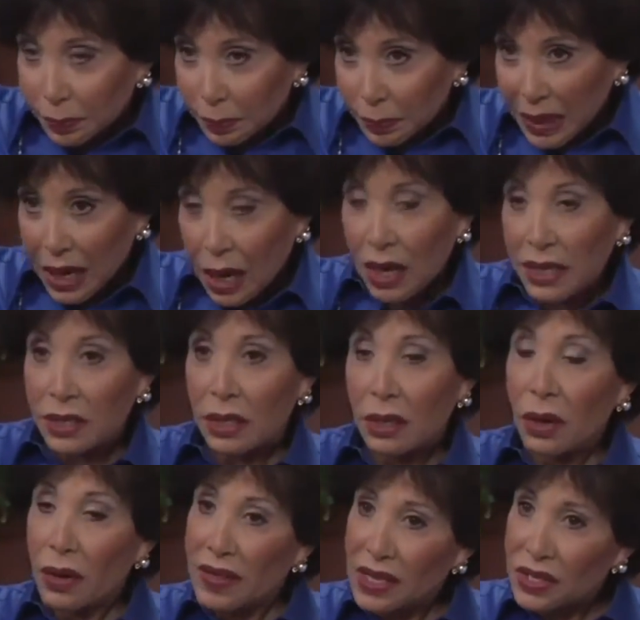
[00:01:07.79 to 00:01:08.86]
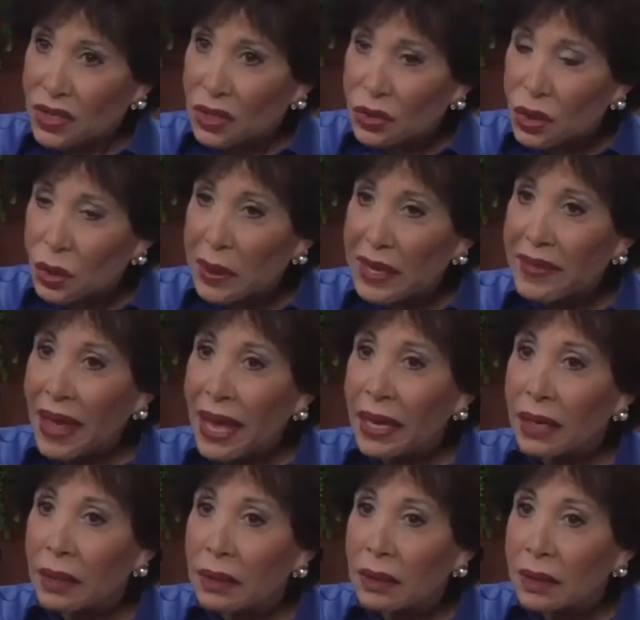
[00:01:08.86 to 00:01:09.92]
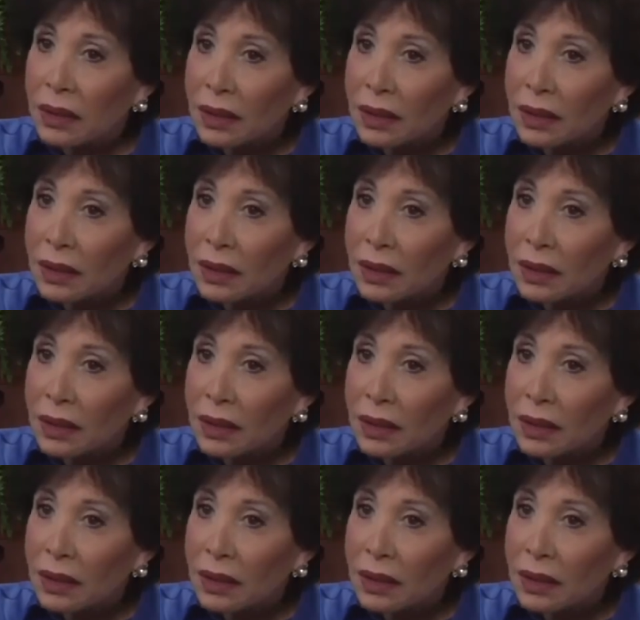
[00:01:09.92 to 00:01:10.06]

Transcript: beyond it. Are they still doing that?